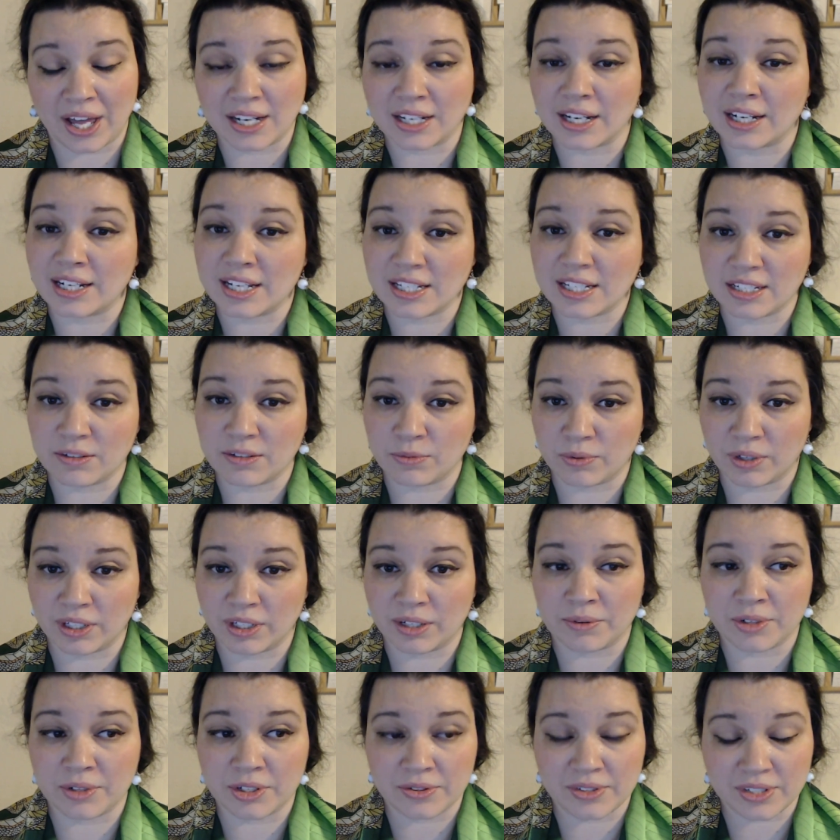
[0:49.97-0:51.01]
It really
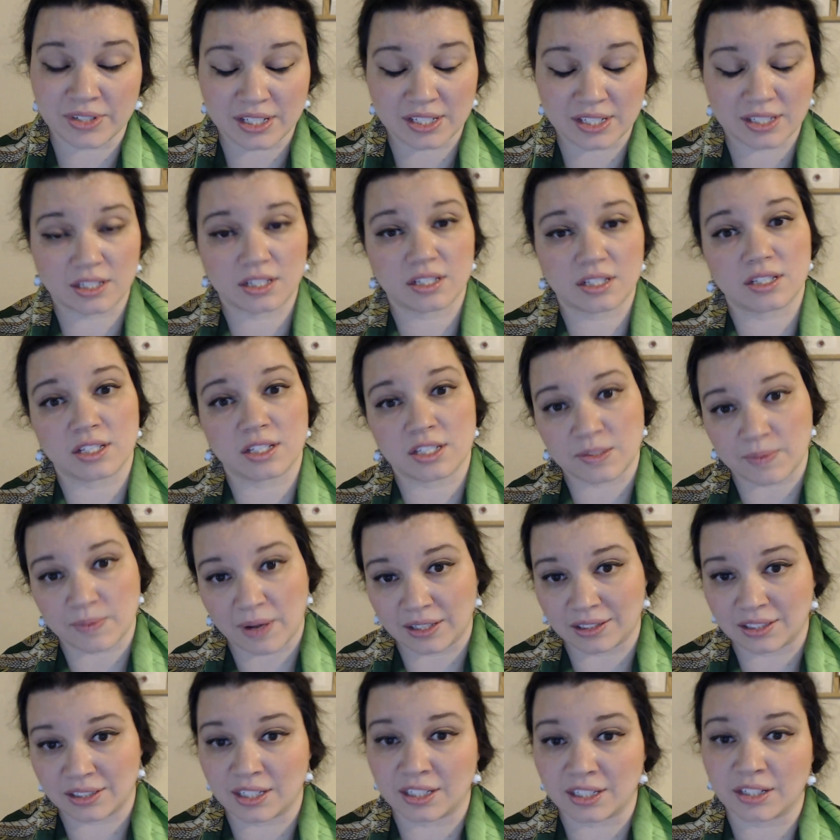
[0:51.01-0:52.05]
reduces the
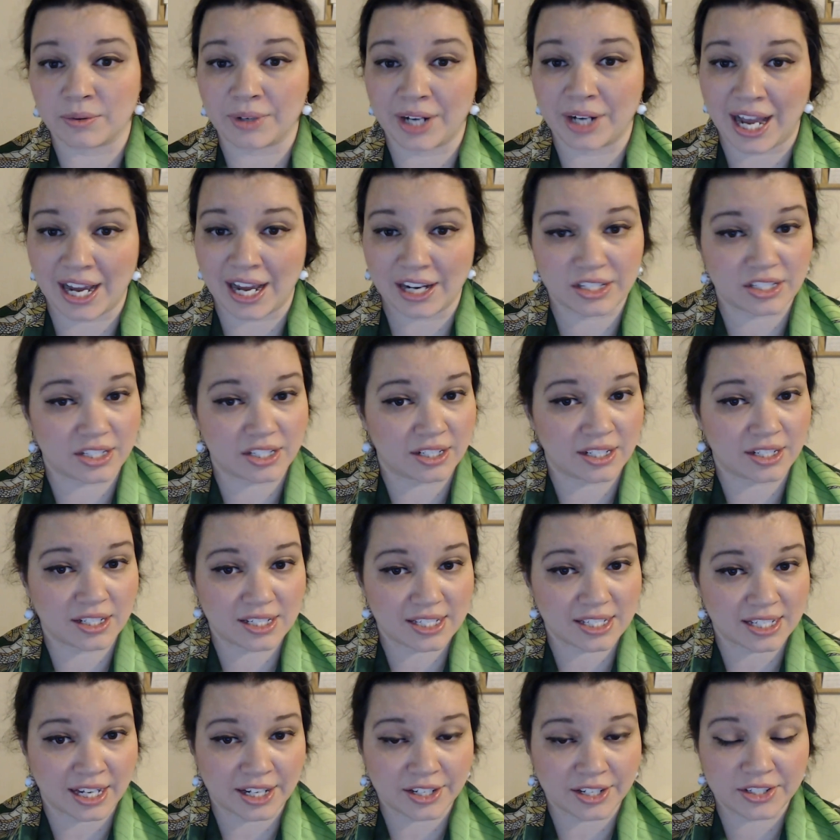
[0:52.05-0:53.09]
swelling and the reaction and
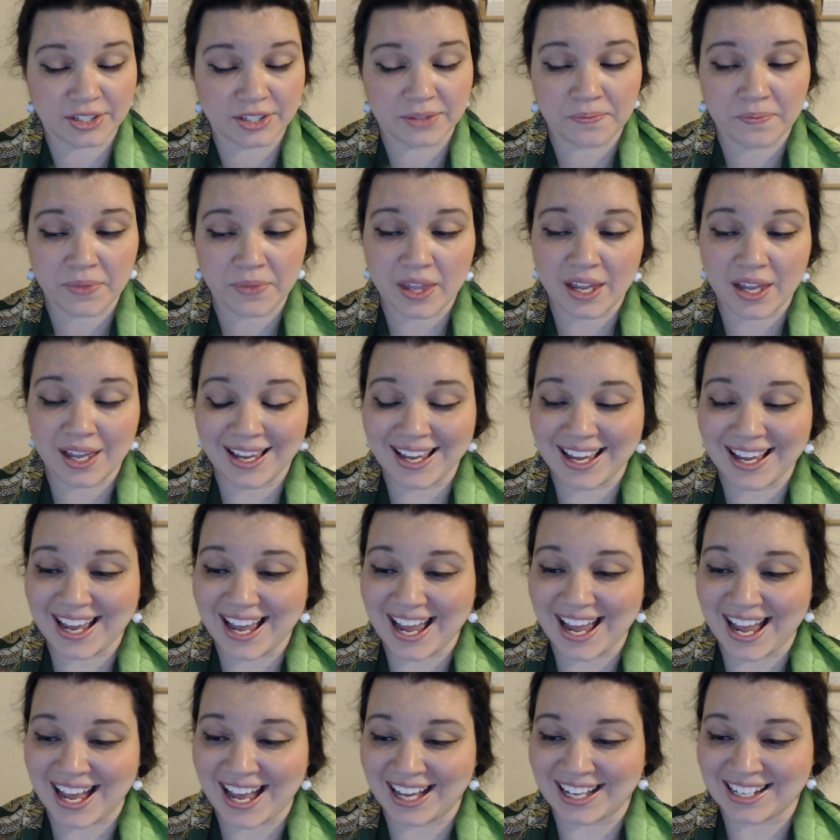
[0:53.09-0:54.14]
such.
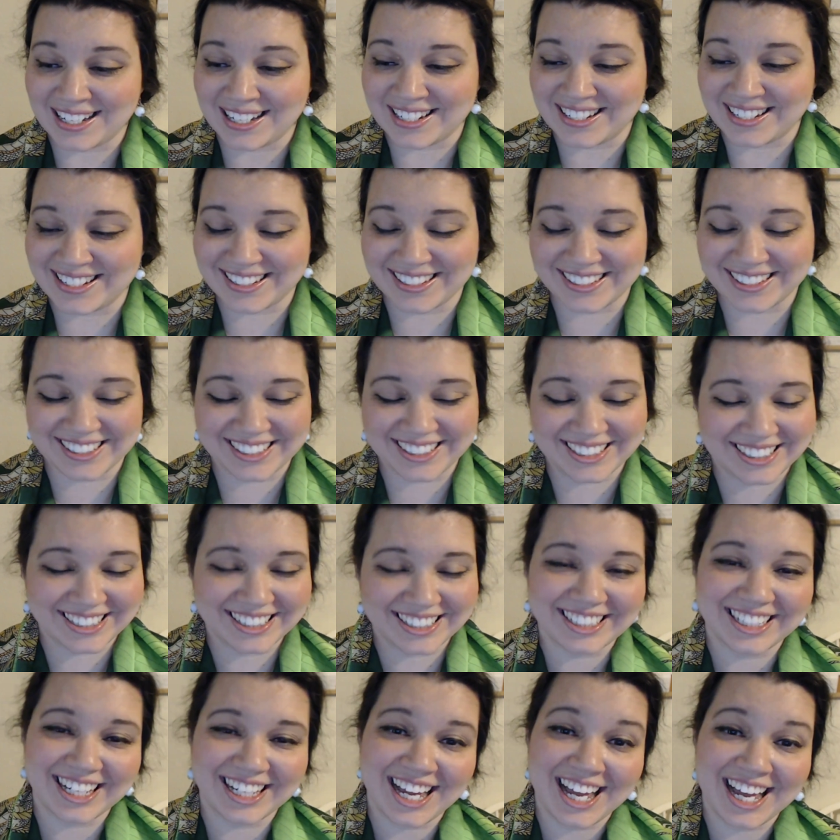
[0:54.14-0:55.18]
And
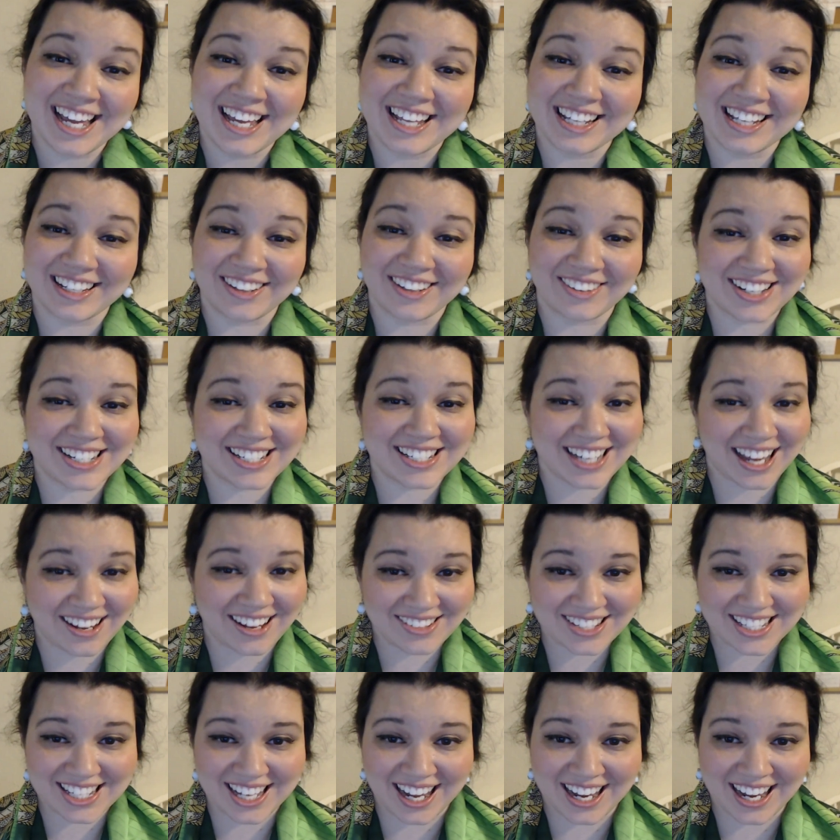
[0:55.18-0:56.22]
the only
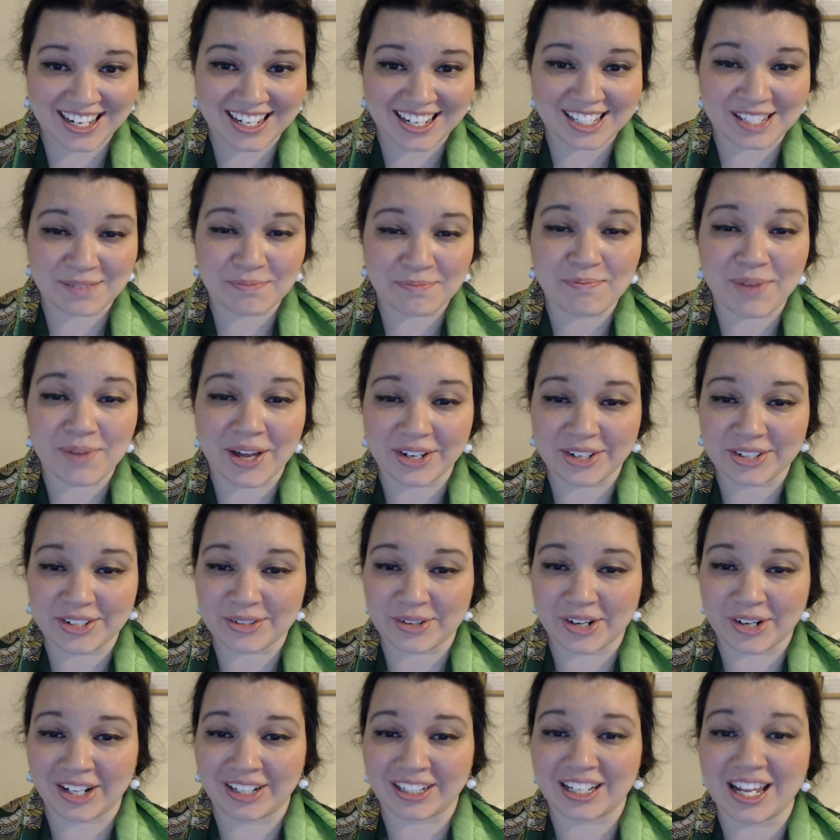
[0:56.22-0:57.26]
downside is
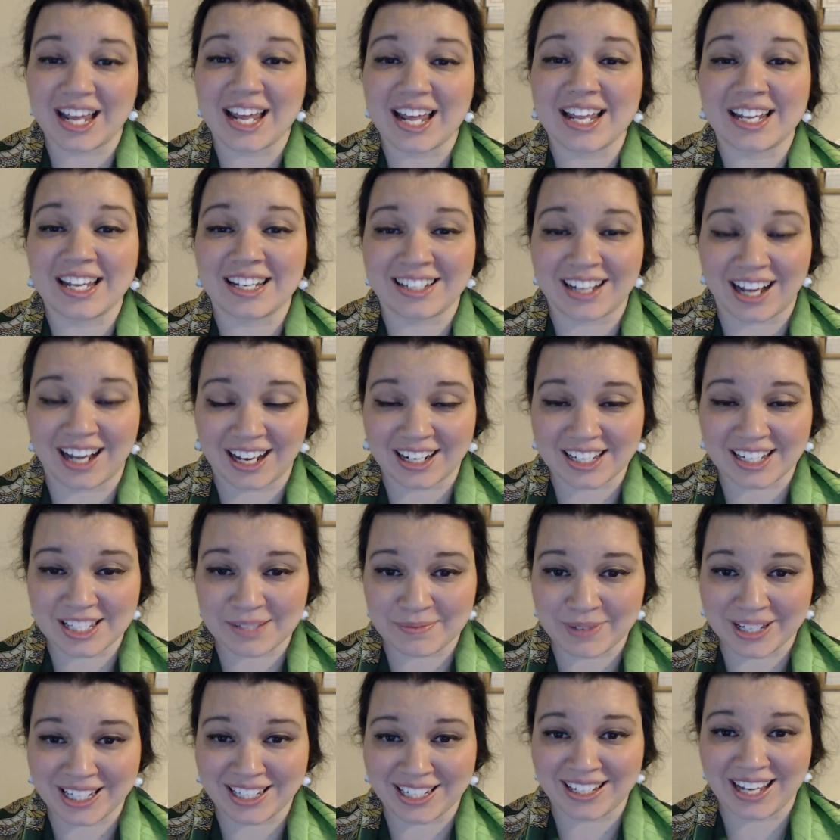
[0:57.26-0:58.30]
benadryl knocks
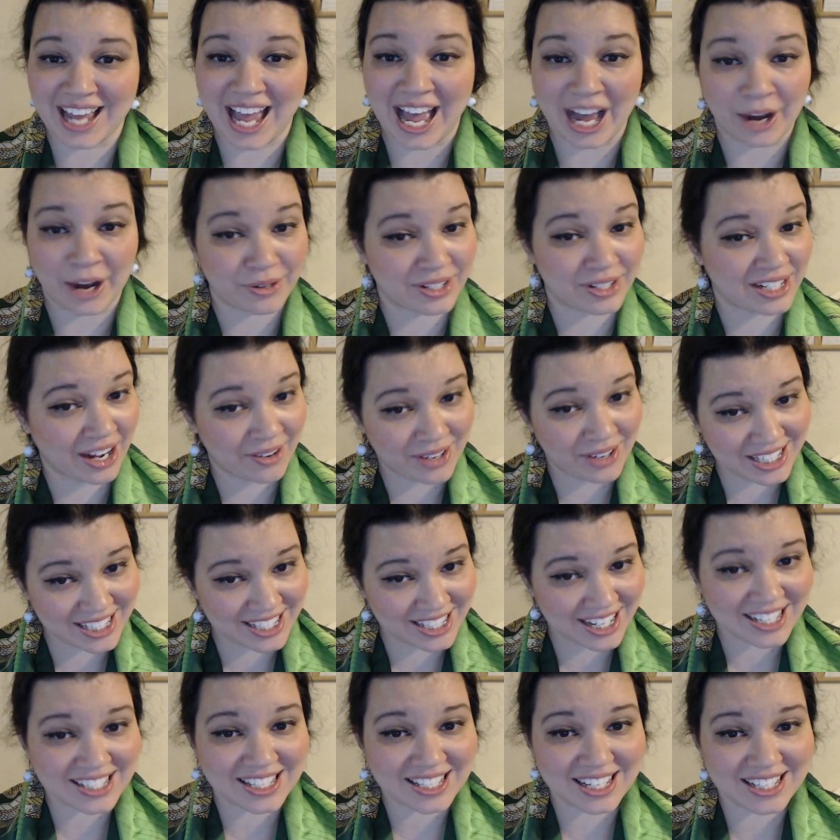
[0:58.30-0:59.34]
me out. Now it
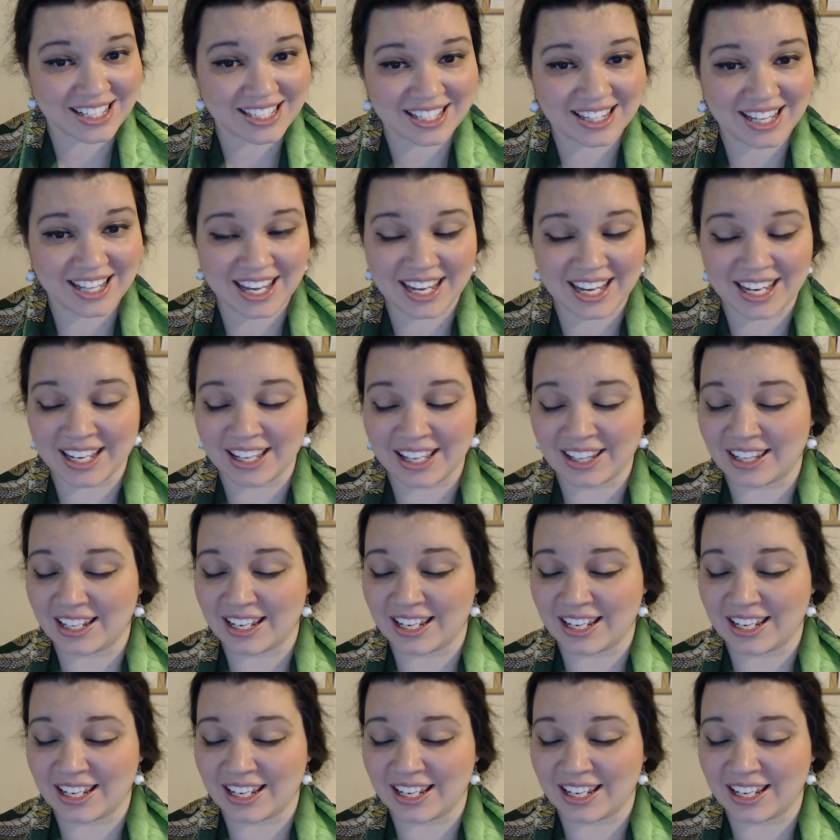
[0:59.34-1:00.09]
does its thing.